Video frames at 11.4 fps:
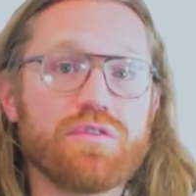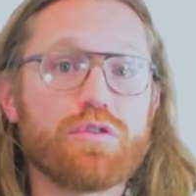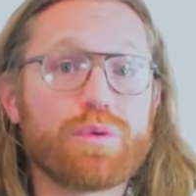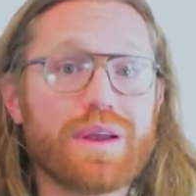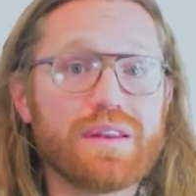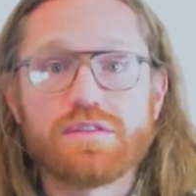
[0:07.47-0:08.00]
of
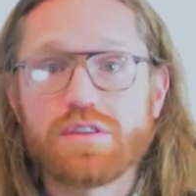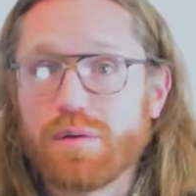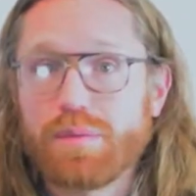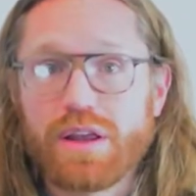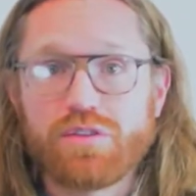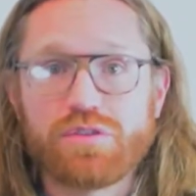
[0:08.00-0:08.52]
grit,
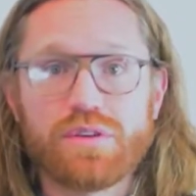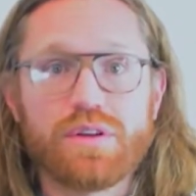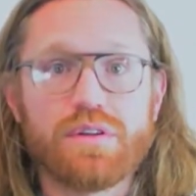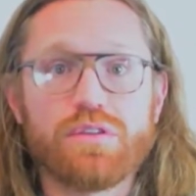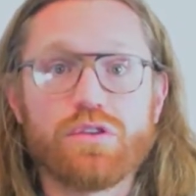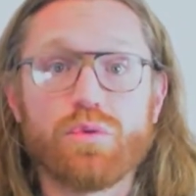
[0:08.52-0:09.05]
determination,
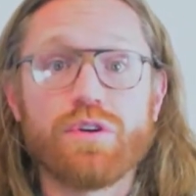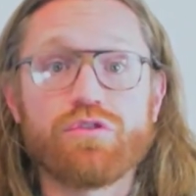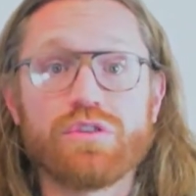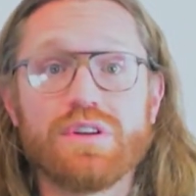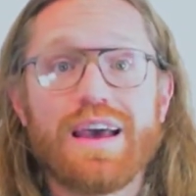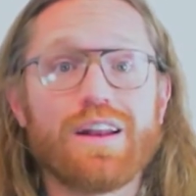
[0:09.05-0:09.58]
intuition,